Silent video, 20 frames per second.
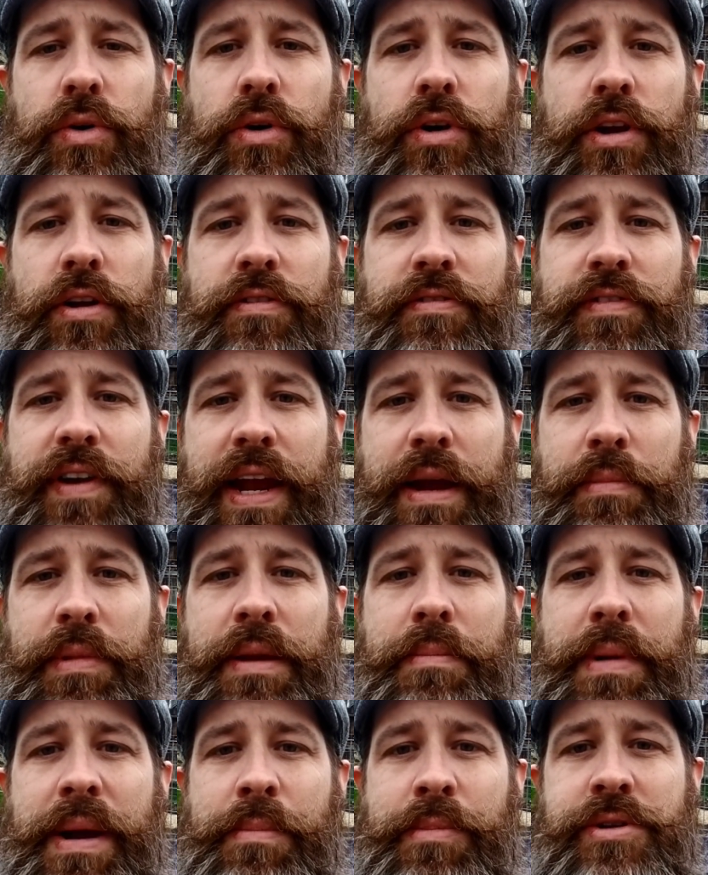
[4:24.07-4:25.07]
or your
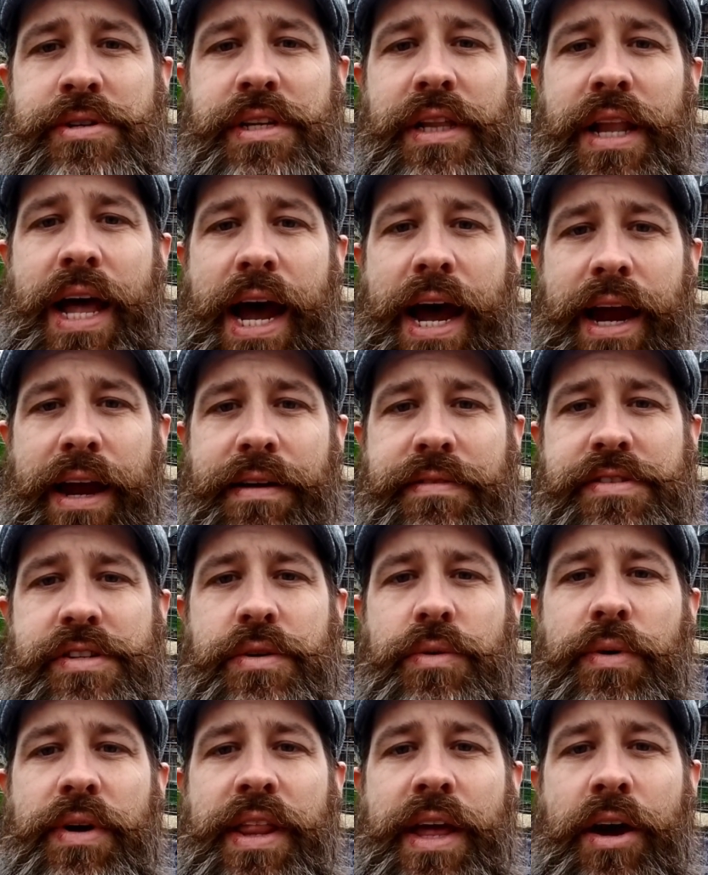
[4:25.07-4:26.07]
family members'
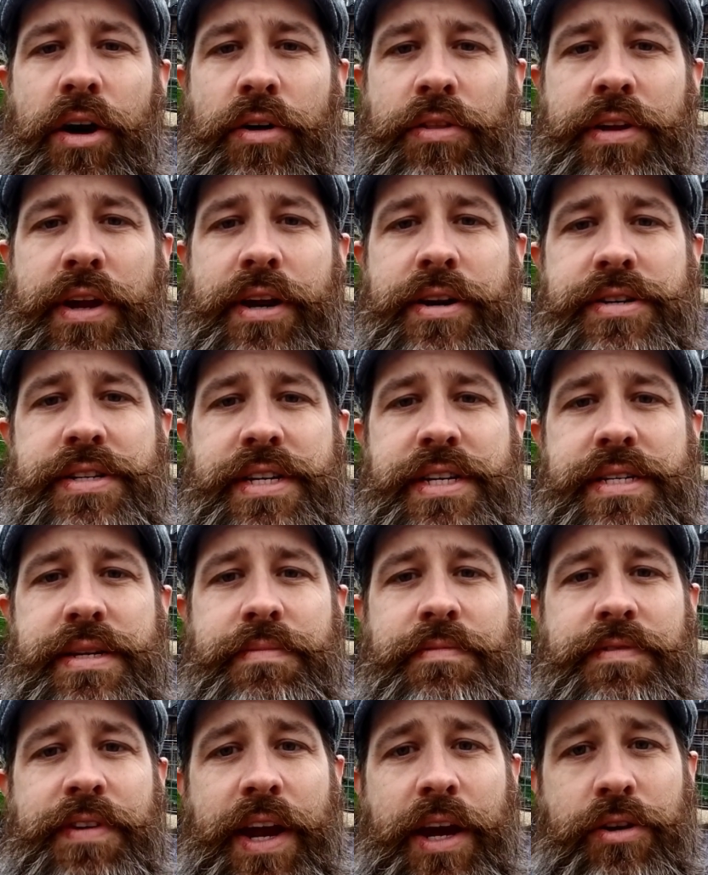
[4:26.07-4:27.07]
lives when the healthcare
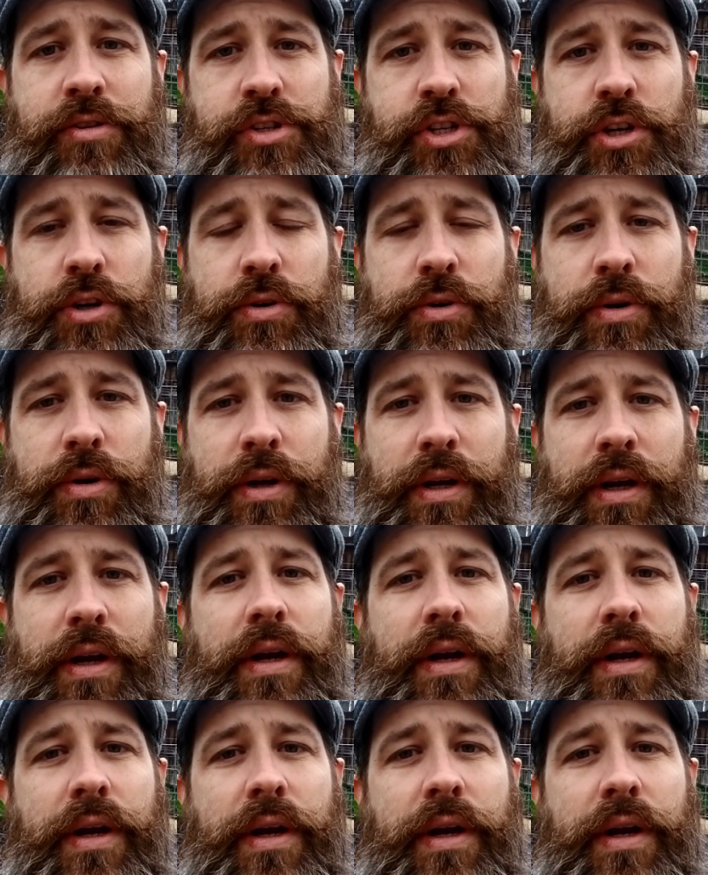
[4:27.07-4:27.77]
system fails you,